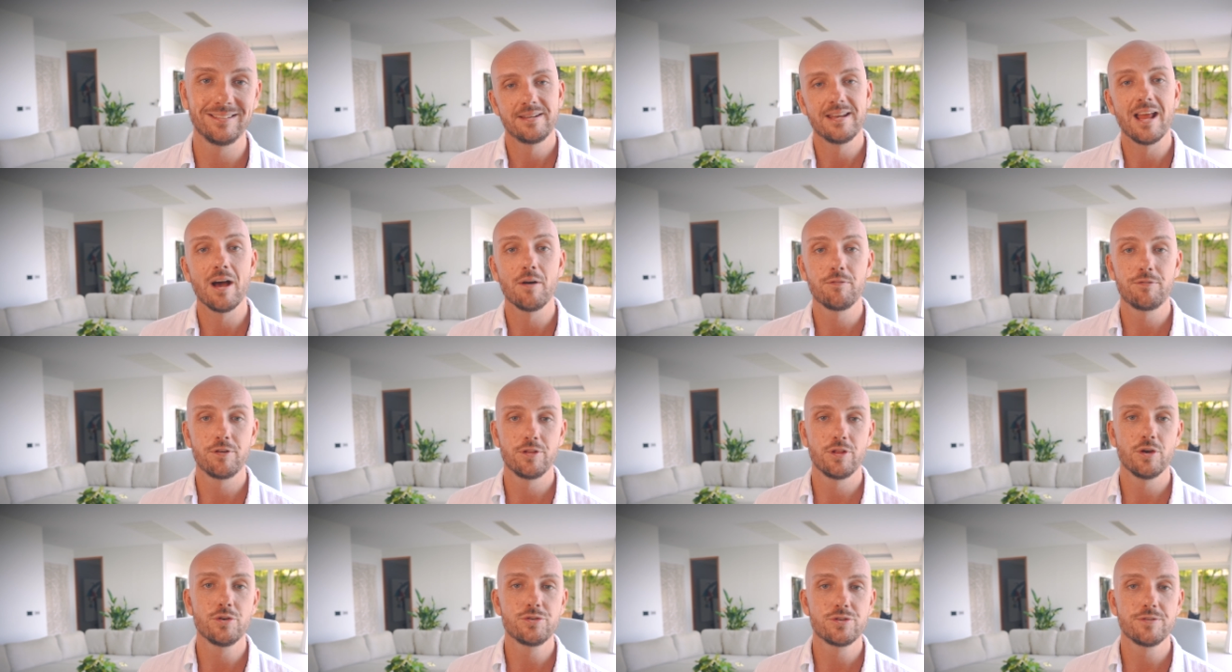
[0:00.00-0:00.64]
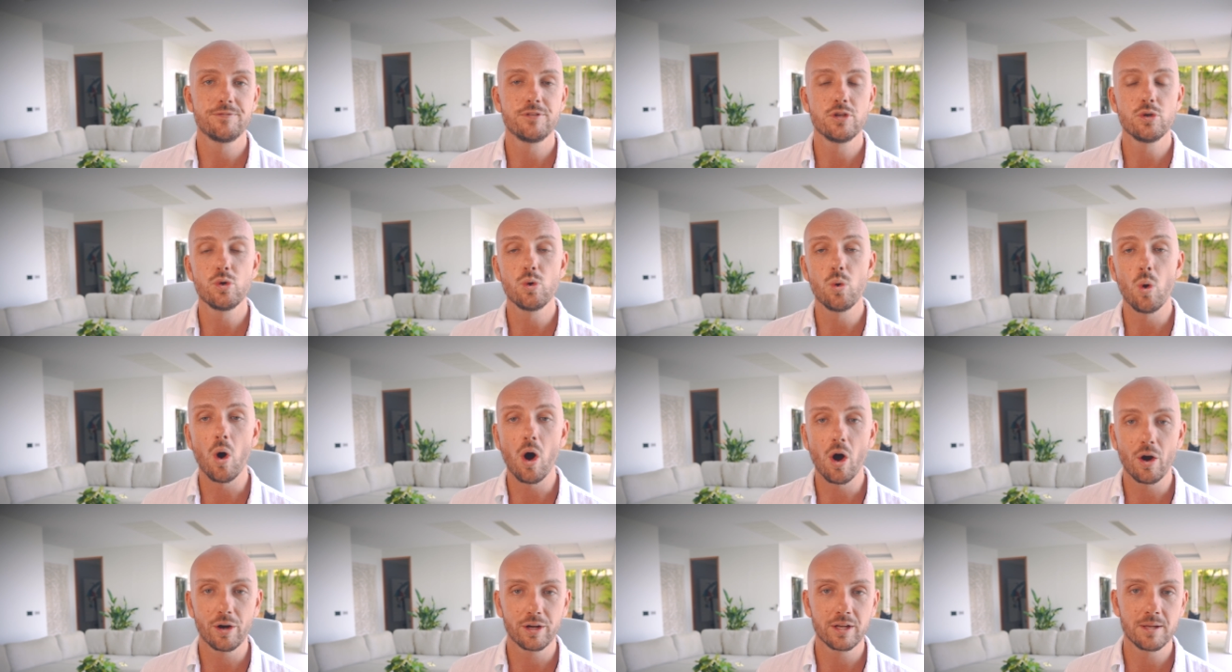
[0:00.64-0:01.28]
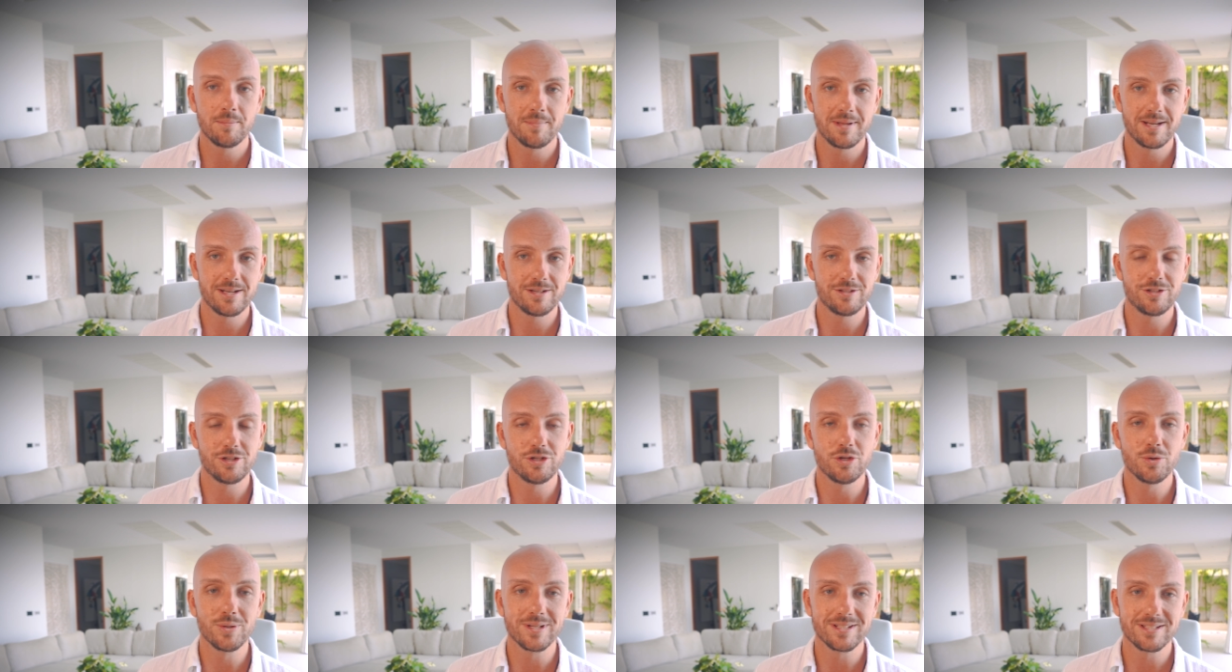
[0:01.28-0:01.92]
Now, for those of you who are
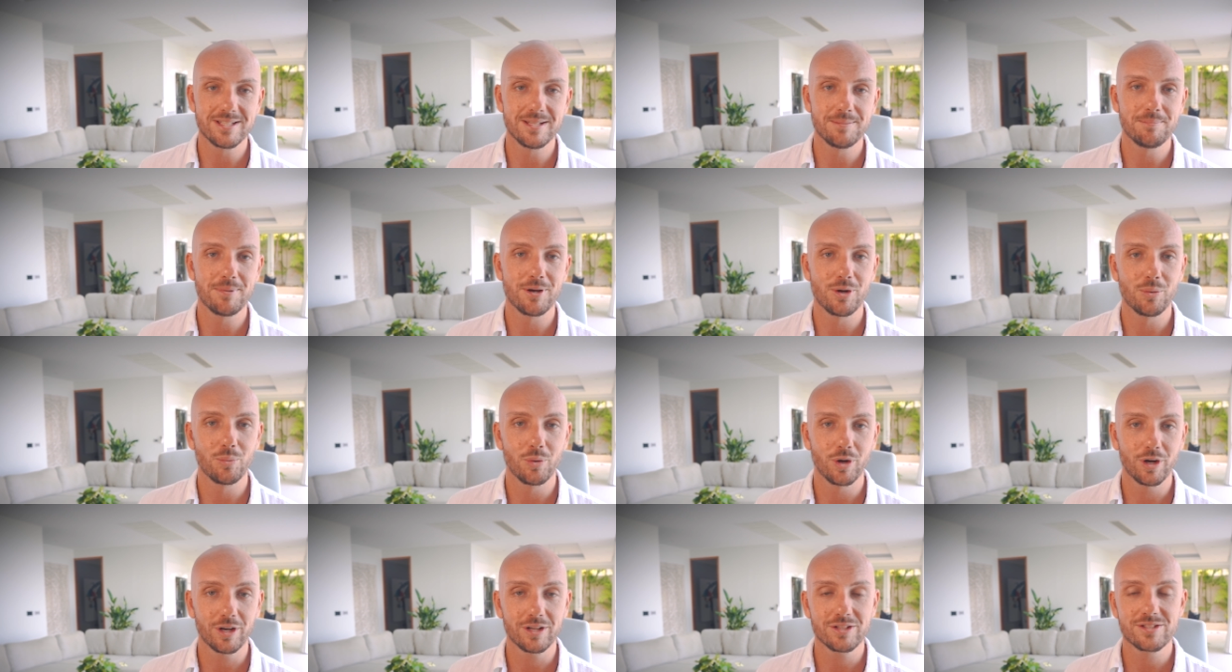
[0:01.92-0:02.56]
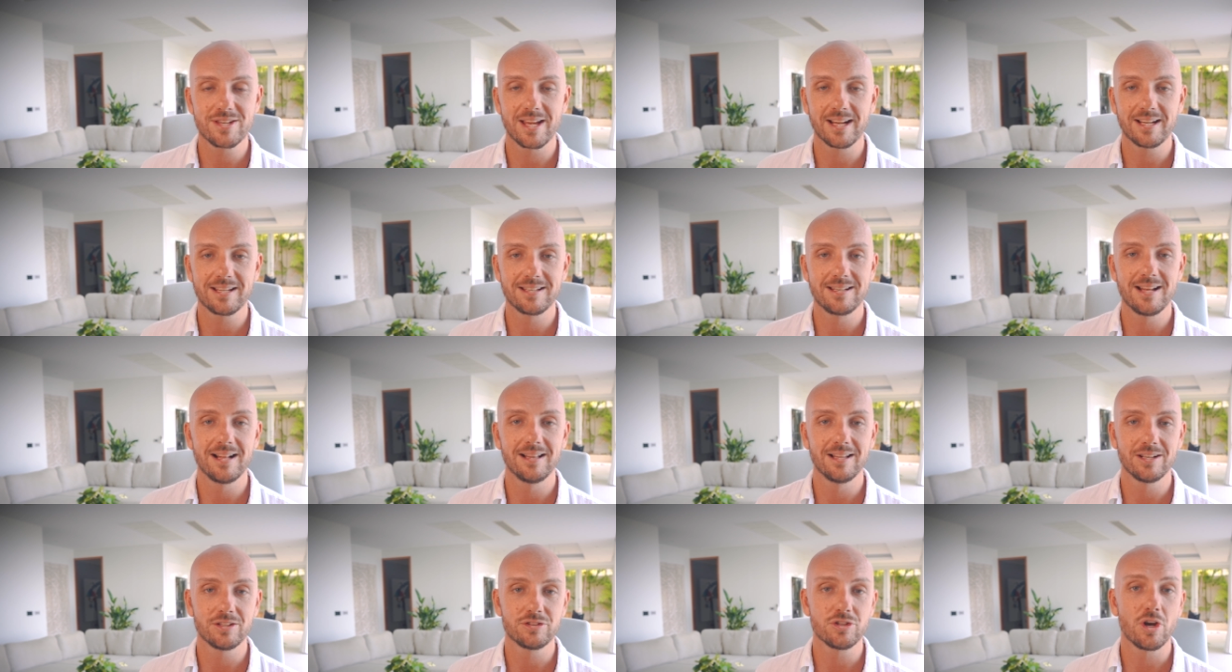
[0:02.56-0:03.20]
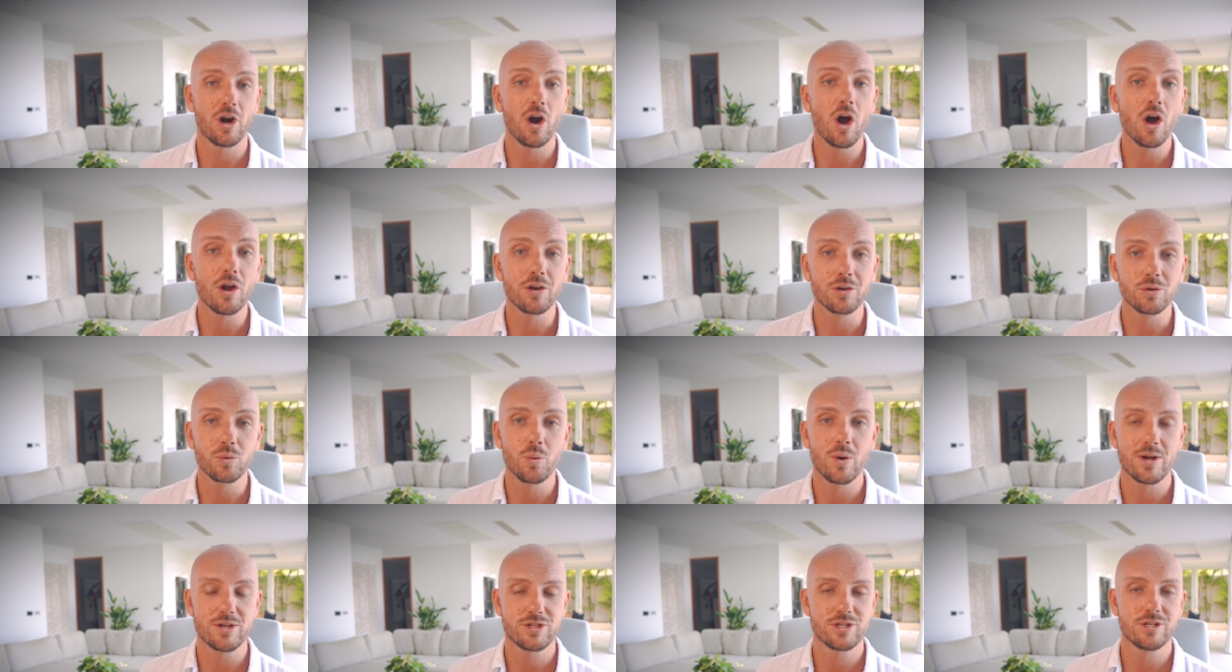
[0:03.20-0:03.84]
committed to doing deep inner work, psychedelics are
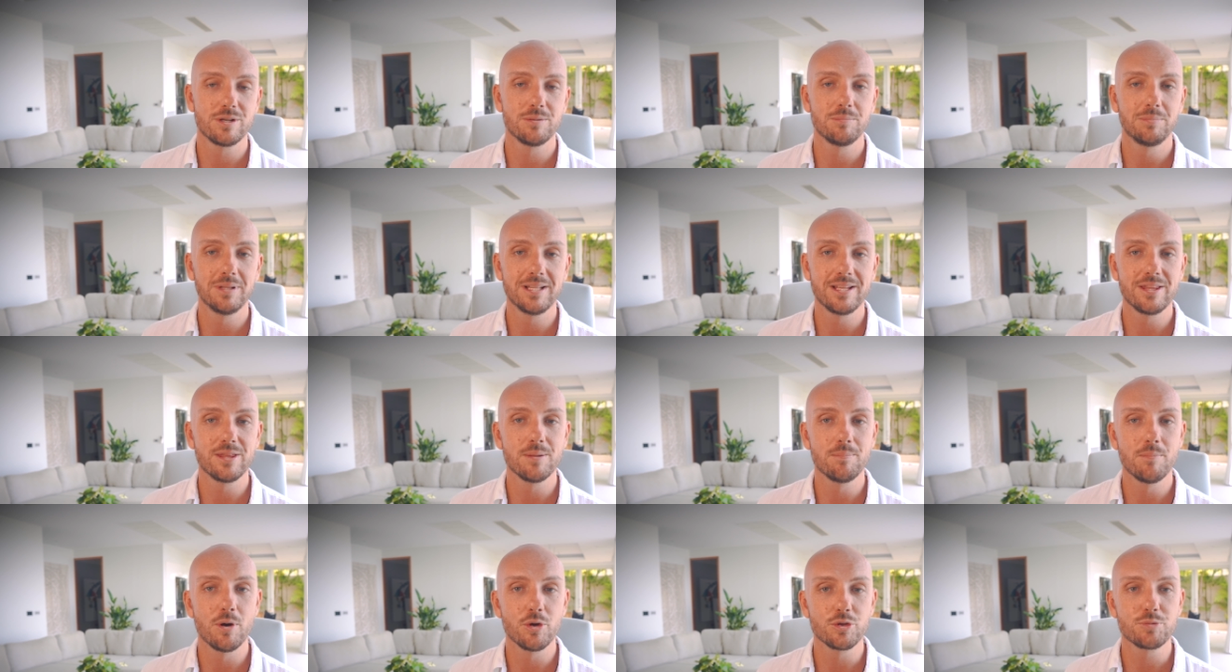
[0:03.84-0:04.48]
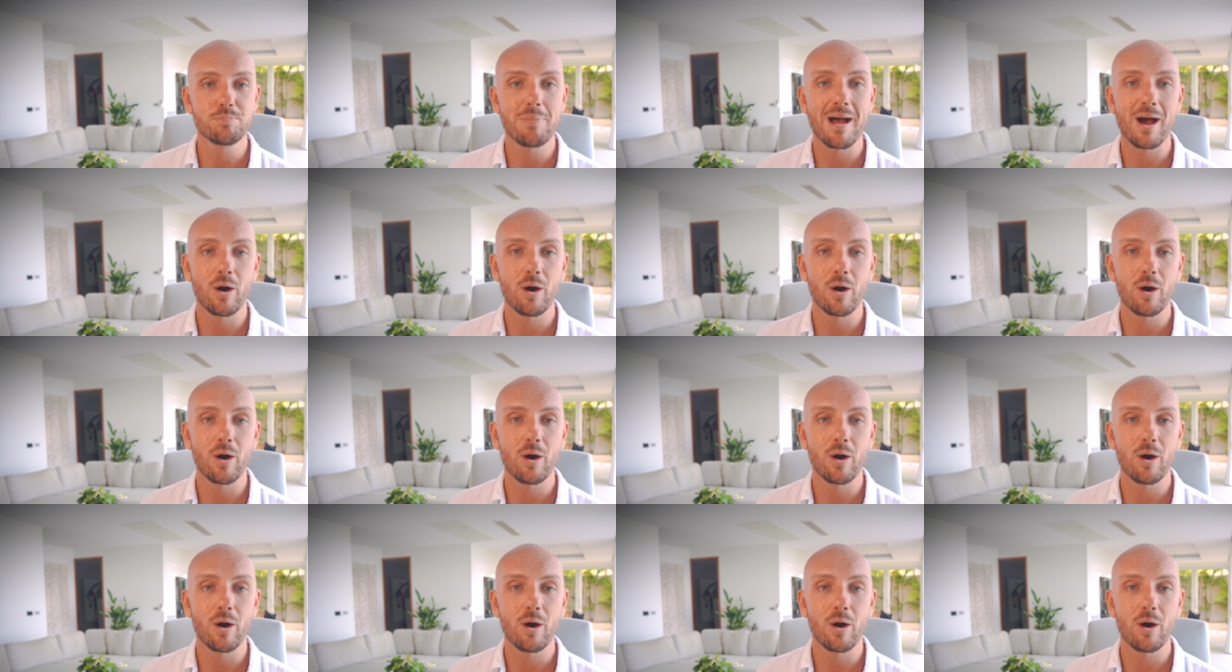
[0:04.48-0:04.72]
unquestionably the most